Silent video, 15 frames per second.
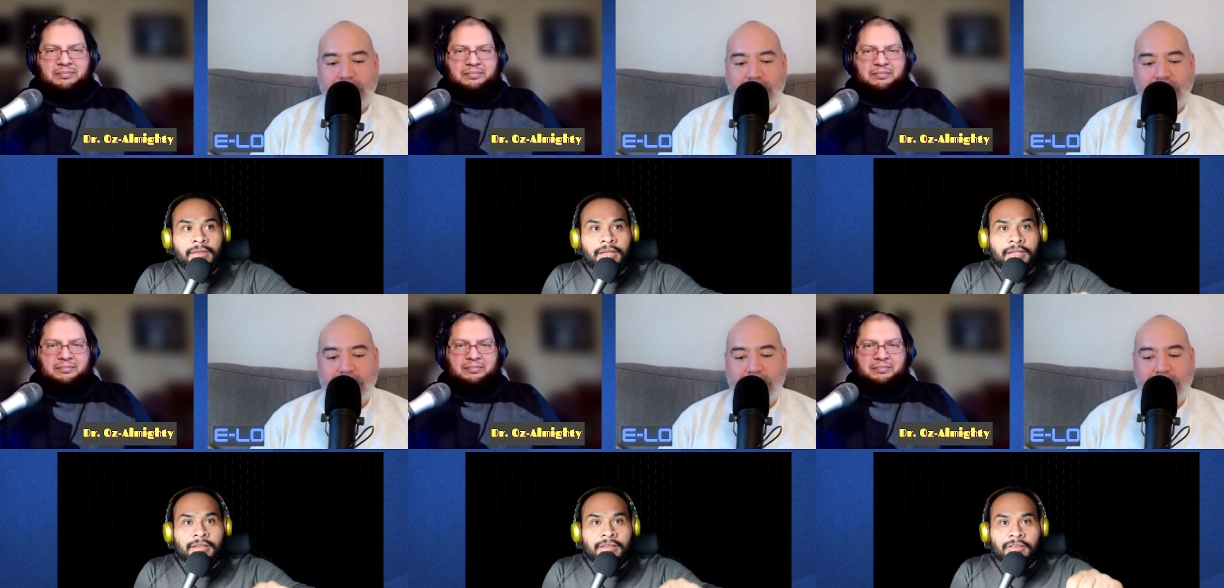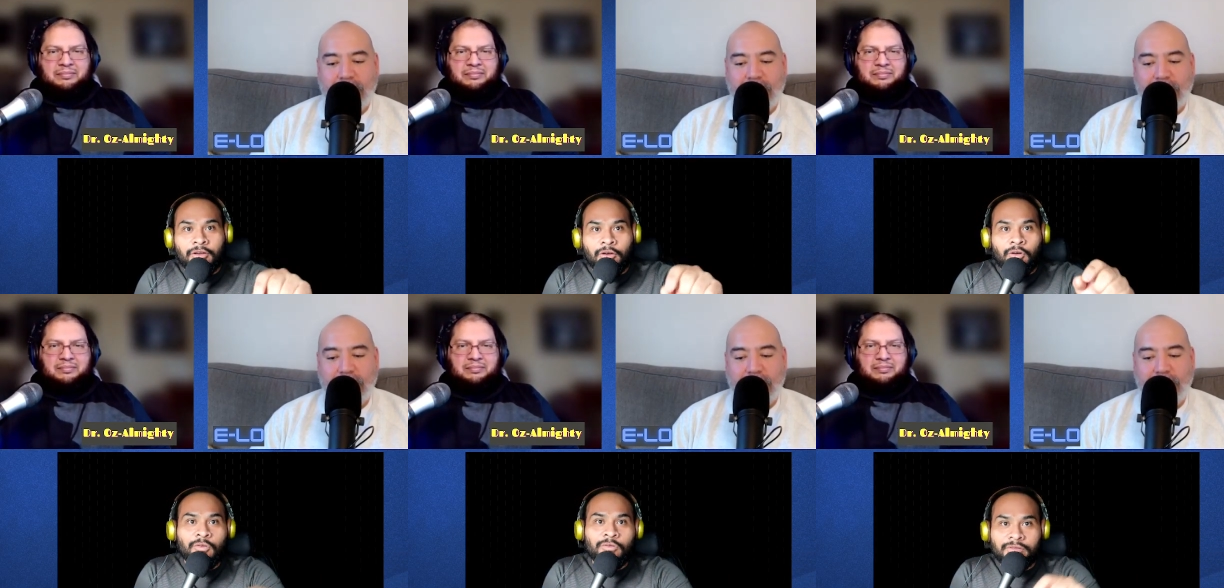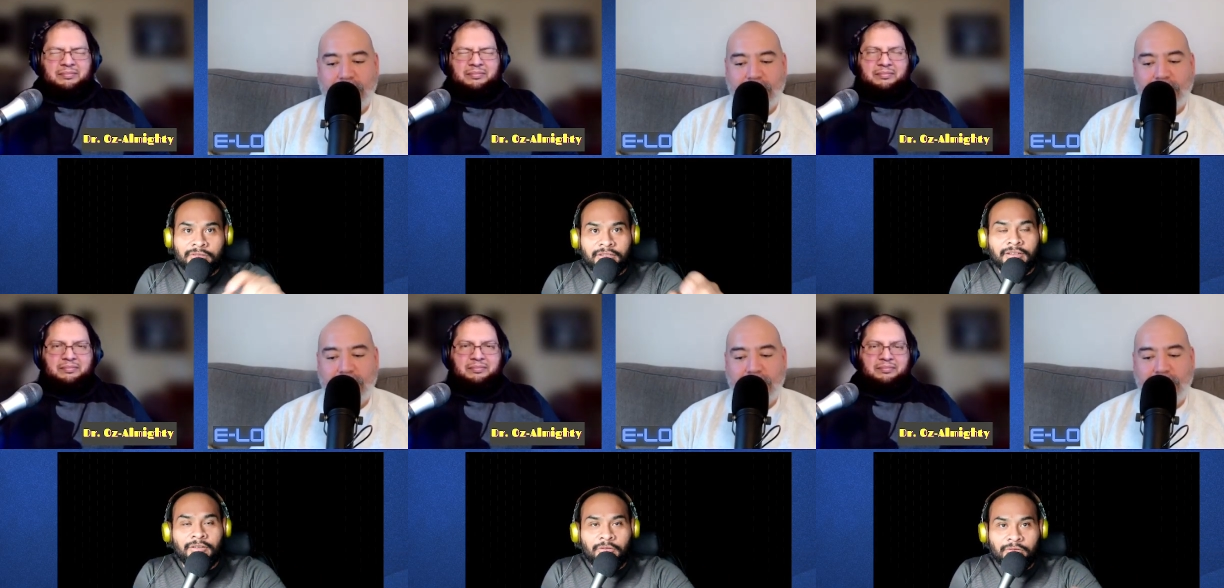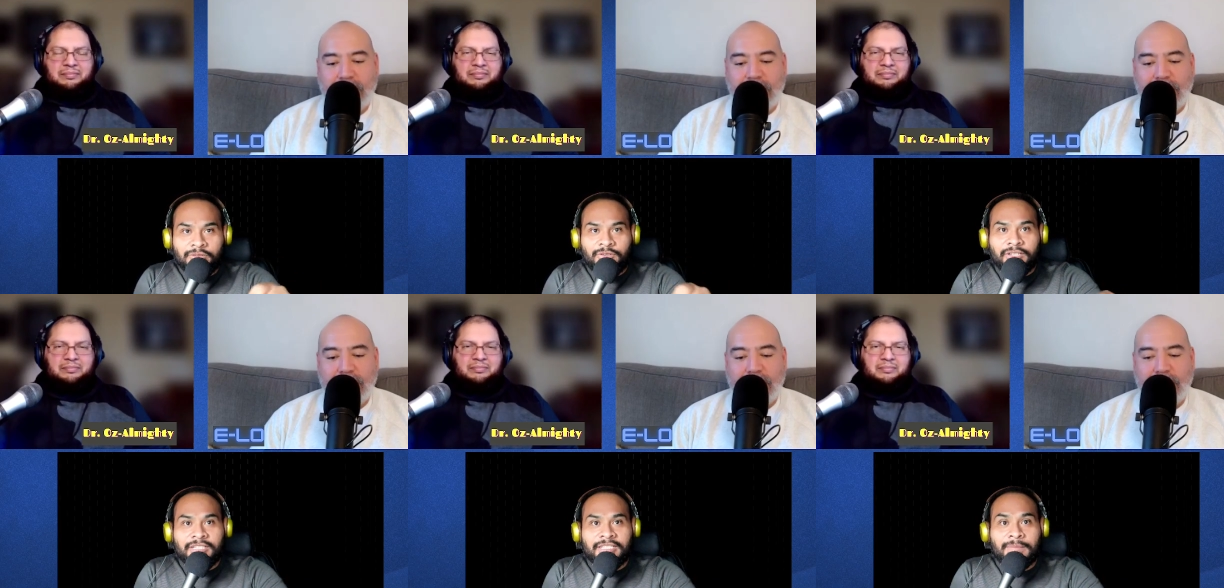Speaker 1: and the whole the whole
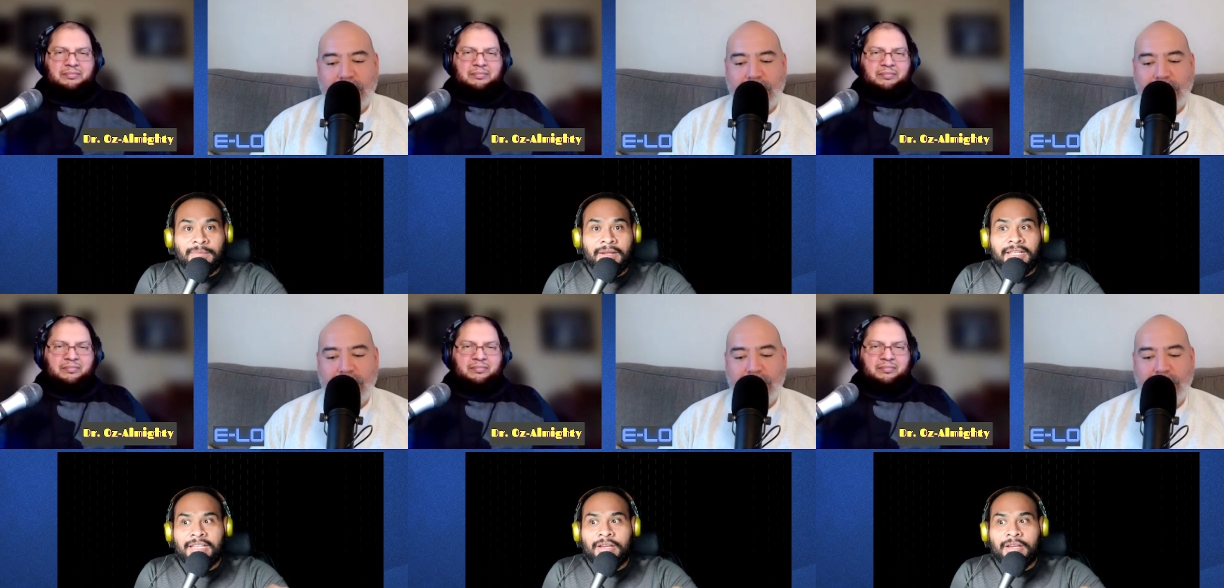trick that they played.